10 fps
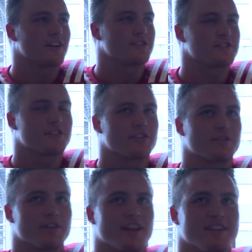I'll just start
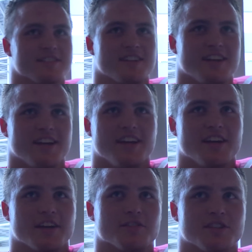to realize,
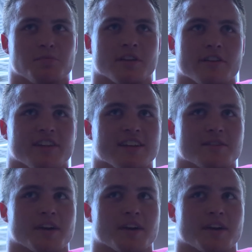you know, simple little things.